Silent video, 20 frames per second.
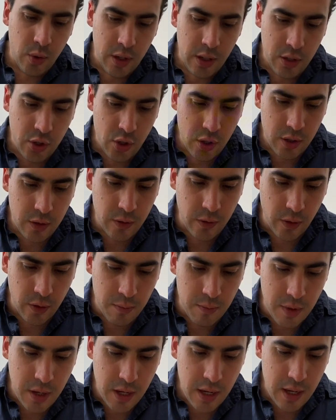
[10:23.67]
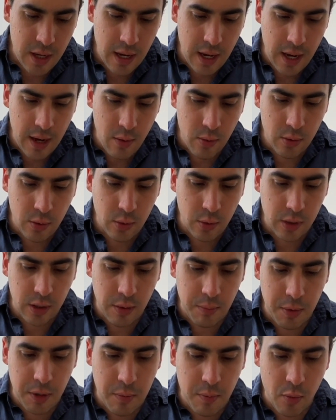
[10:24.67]
it just for me, I would do it a
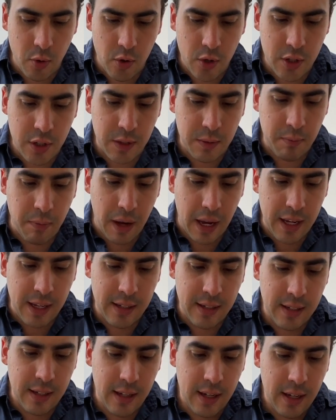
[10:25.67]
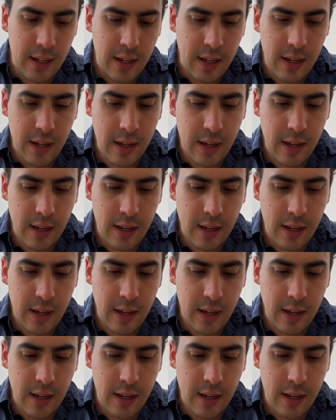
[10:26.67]
bit more spicy.